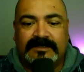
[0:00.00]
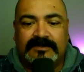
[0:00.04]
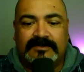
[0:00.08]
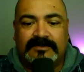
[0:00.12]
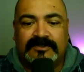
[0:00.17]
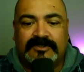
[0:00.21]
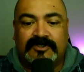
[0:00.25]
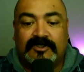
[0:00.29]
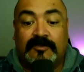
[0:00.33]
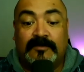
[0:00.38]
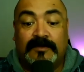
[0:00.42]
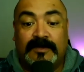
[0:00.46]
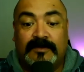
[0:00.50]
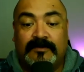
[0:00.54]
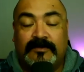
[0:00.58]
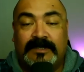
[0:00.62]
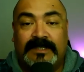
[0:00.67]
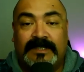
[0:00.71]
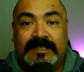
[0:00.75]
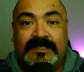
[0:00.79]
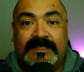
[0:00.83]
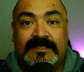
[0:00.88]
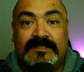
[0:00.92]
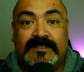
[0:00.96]
Show me
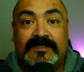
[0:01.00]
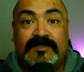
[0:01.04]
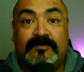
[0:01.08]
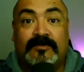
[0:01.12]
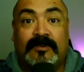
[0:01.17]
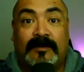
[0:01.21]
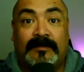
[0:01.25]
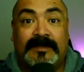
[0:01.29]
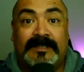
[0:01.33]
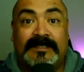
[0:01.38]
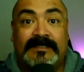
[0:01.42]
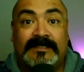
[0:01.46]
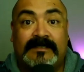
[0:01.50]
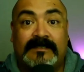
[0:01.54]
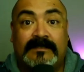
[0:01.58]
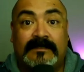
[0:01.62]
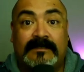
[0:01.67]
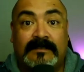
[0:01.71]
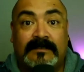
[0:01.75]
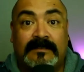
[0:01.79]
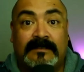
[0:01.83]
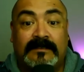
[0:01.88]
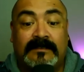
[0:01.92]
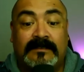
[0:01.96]
what it is you want me to
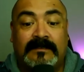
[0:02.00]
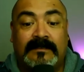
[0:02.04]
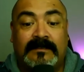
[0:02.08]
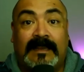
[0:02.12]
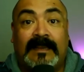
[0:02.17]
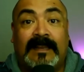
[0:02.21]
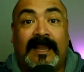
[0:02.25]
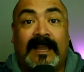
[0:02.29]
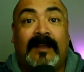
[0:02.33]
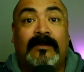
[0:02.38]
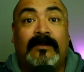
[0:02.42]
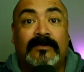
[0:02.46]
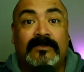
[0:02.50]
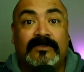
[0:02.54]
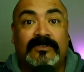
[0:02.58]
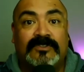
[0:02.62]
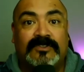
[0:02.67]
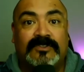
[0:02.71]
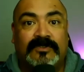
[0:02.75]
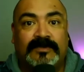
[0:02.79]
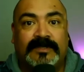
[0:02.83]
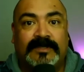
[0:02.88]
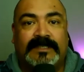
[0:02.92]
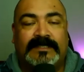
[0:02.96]
learn. I'll
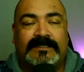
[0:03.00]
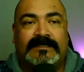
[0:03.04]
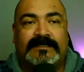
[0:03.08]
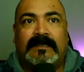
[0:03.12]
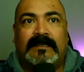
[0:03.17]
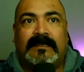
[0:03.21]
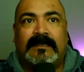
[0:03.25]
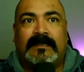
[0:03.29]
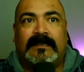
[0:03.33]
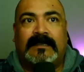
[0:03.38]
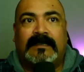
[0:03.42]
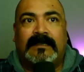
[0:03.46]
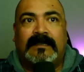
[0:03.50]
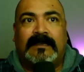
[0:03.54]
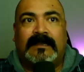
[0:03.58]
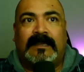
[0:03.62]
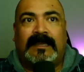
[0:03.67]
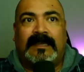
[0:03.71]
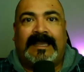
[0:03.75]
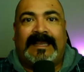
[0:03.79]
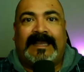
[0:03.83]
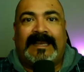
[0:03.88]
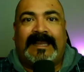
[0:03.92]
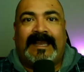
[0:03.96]
do it.
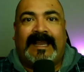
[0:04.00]
And